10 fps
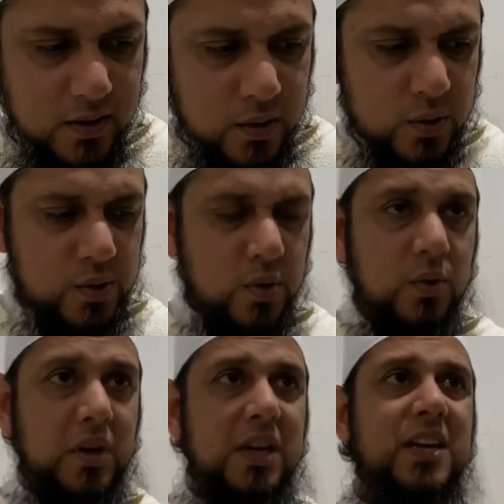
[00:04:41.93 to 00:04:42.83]
So
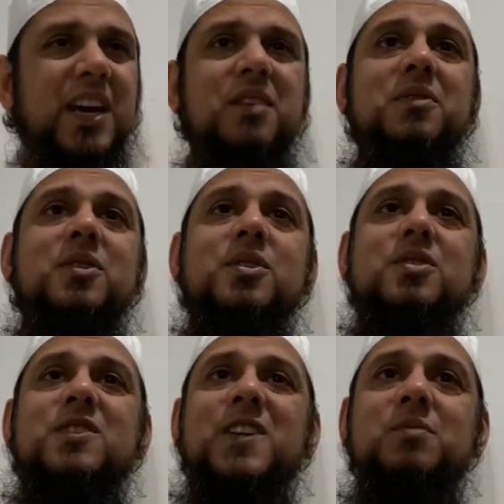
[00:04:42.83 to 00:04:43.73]
he gave her
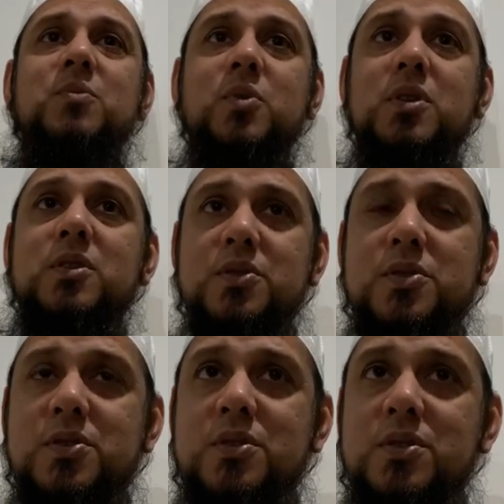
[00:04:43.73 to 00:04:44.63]
some
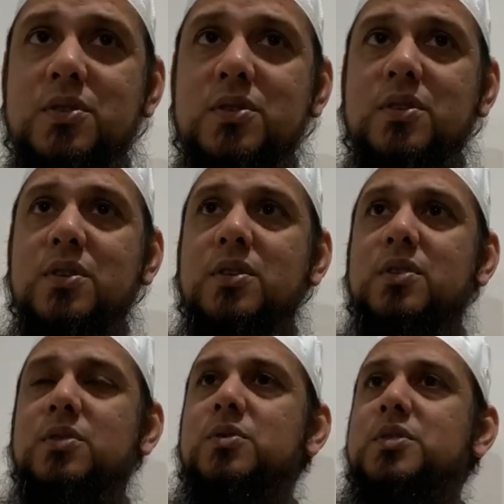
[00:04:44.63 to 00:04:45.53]
words
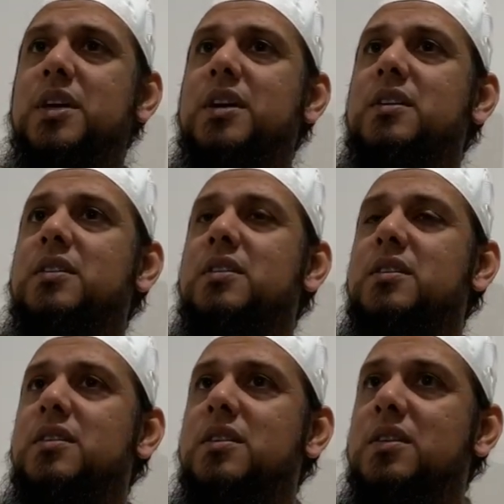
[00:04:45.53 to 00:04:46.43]
to say,
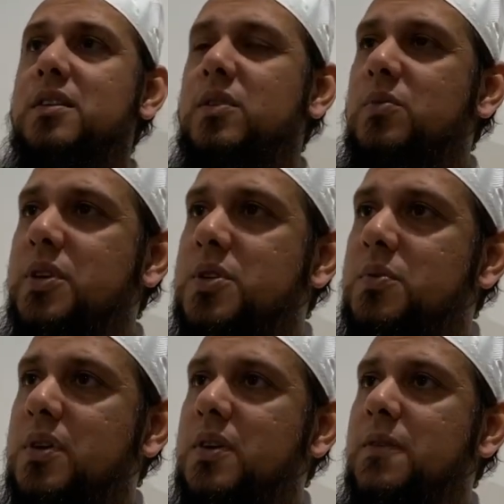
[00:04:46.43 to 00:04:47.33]
which
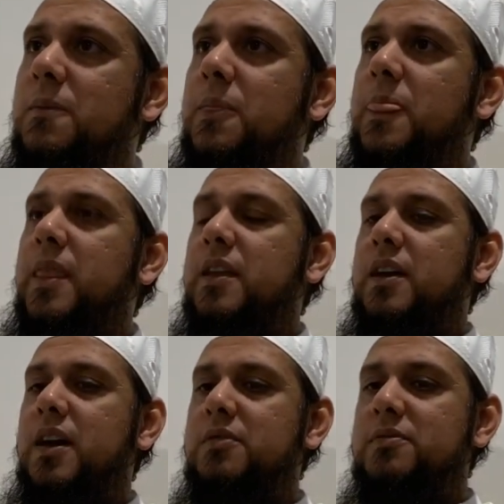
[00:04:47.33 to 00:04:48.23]
were
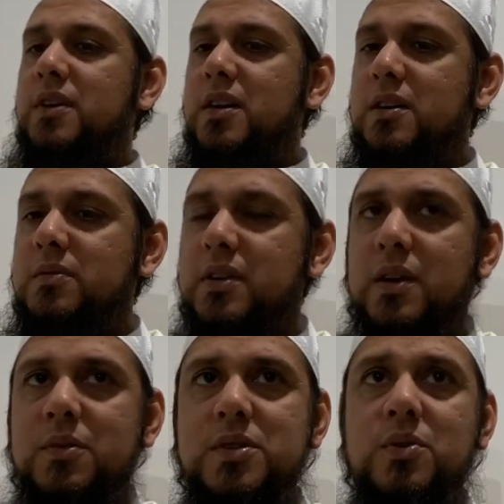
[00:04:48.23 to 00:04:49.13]
it
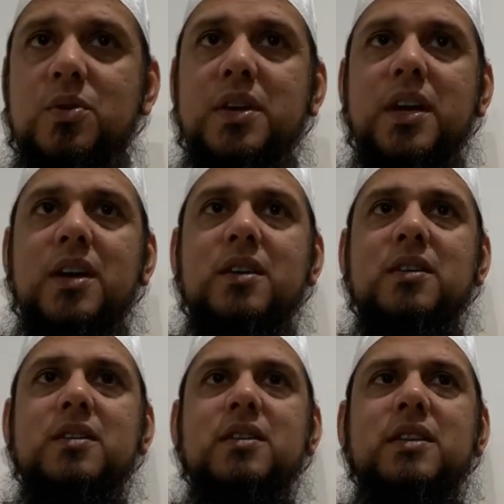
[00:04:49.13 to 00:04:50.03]
was a ruqya
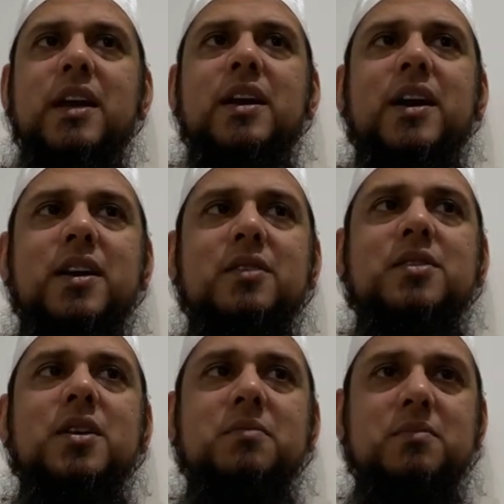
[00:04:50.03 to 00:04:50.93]
that had
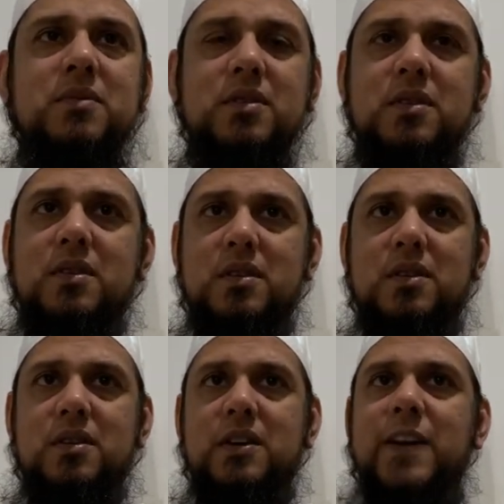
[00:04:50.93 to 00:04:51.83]
some
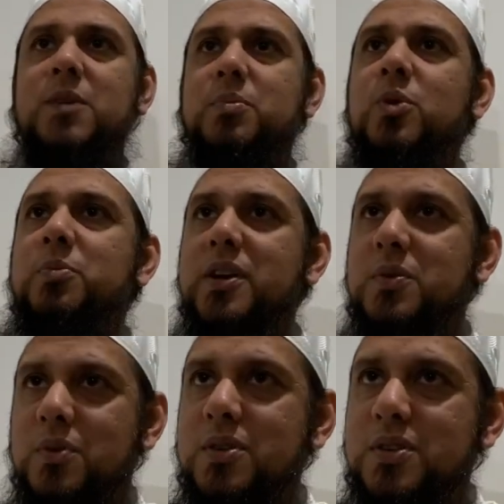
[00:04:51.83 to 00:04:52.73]
inappropriate
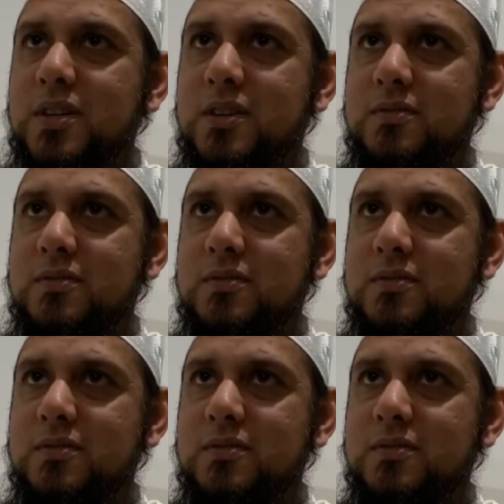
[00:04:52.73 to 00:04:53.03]
words in it.